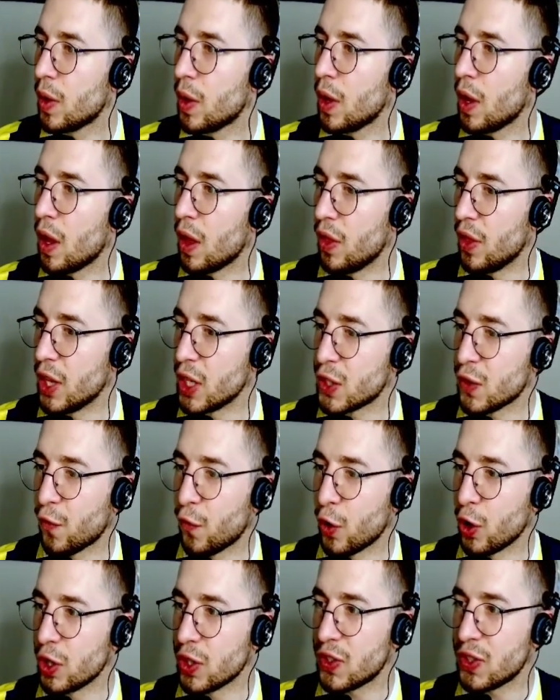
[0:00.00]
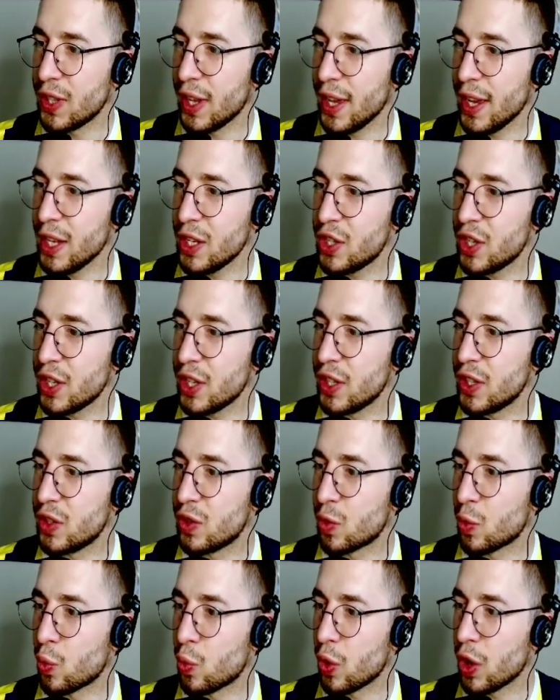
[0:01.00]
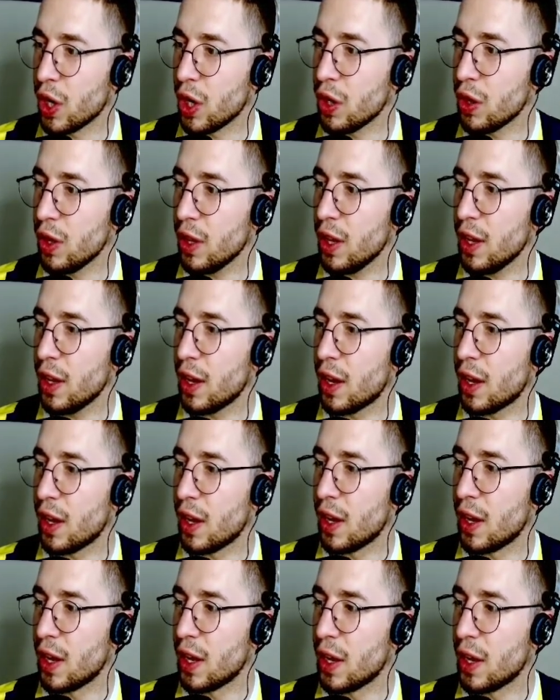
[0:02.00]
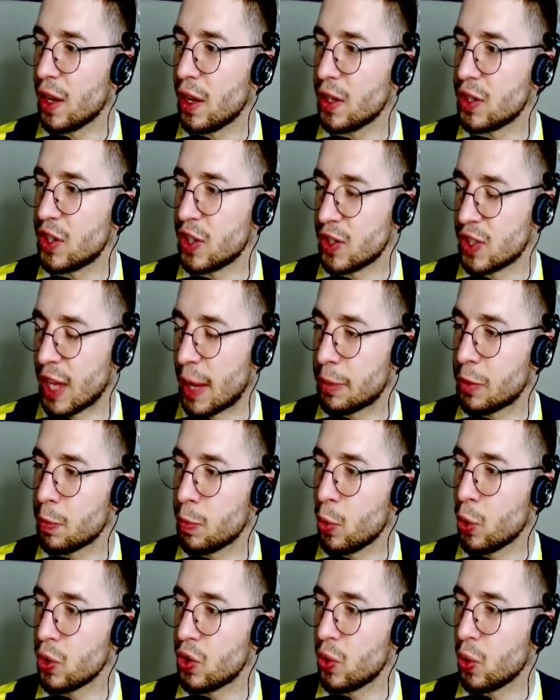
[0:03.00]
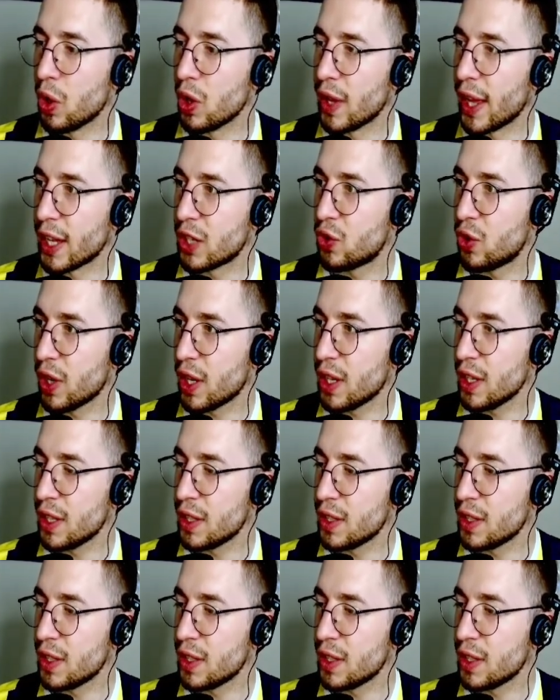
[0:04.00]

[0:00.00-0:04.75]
This first stage is really susceptible to electric